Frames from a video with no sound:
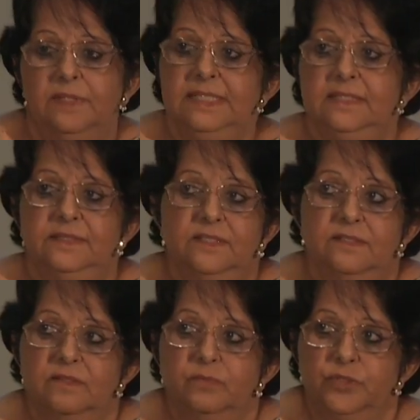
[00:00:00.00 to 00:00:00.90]
A legal
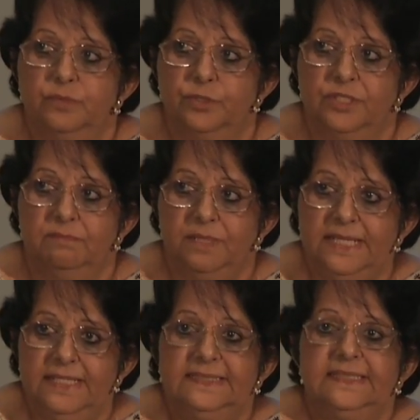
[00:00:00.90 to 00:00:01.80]
system was put in
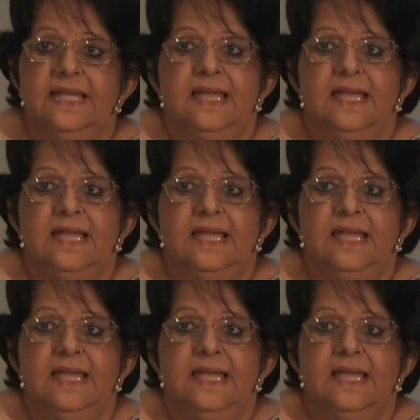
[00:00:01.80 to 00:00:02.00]
place